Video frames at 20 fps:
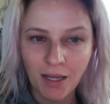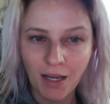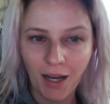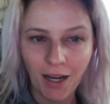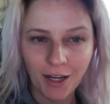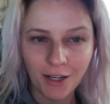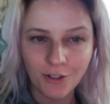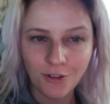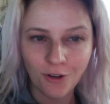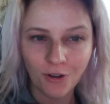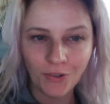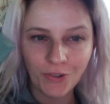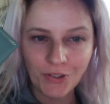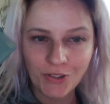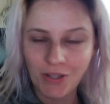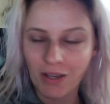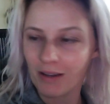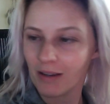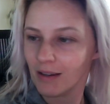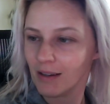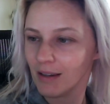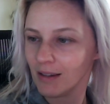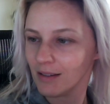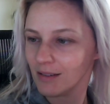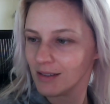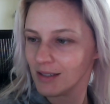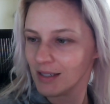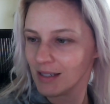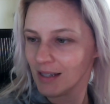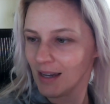I could totally
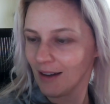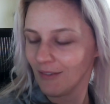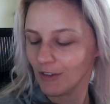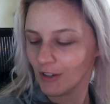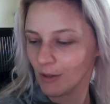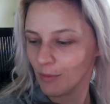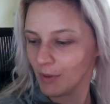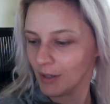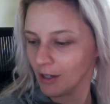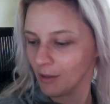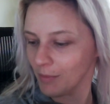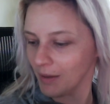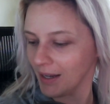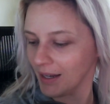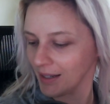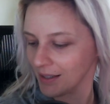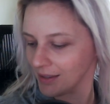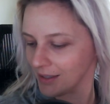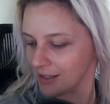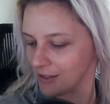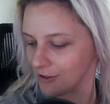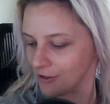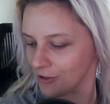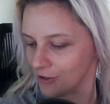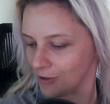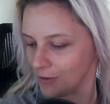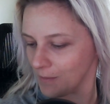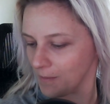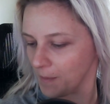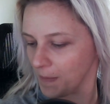see having a bigger bag in this
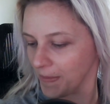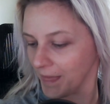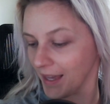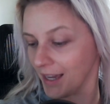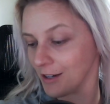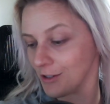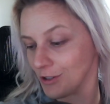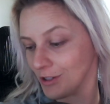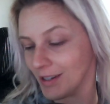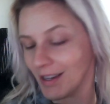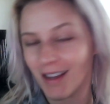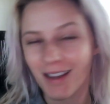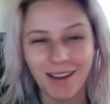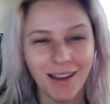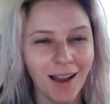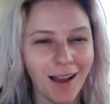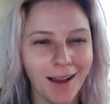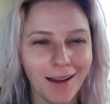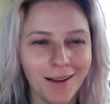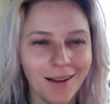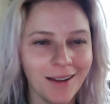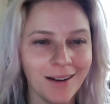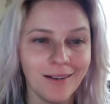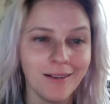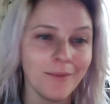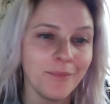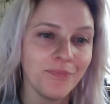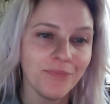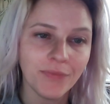too. Actually, I don't know.